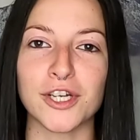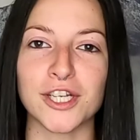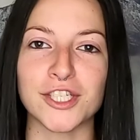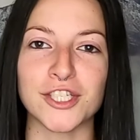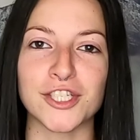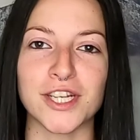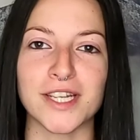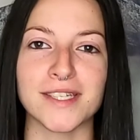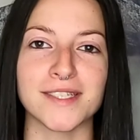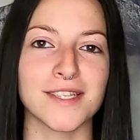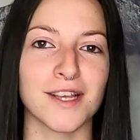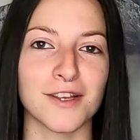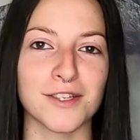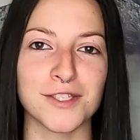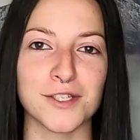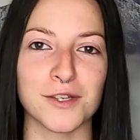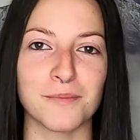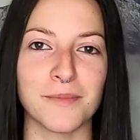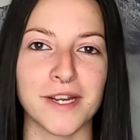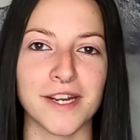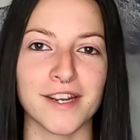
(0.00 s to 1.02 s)
Christians
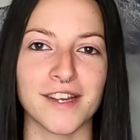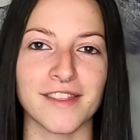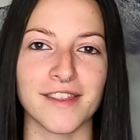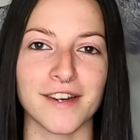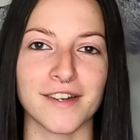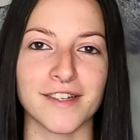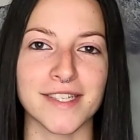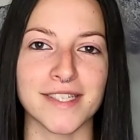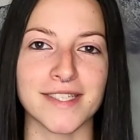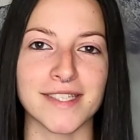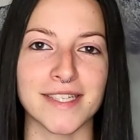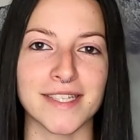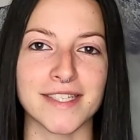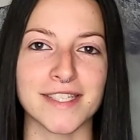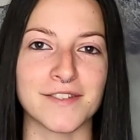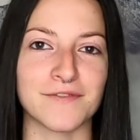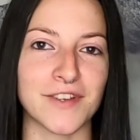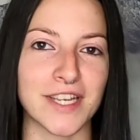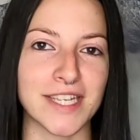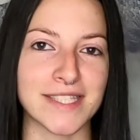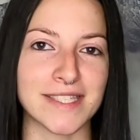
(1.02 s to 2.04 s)
also bury their
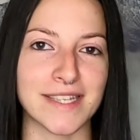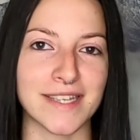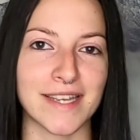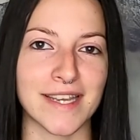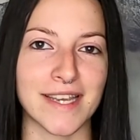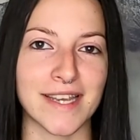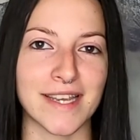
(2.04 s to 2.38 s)
deceased facing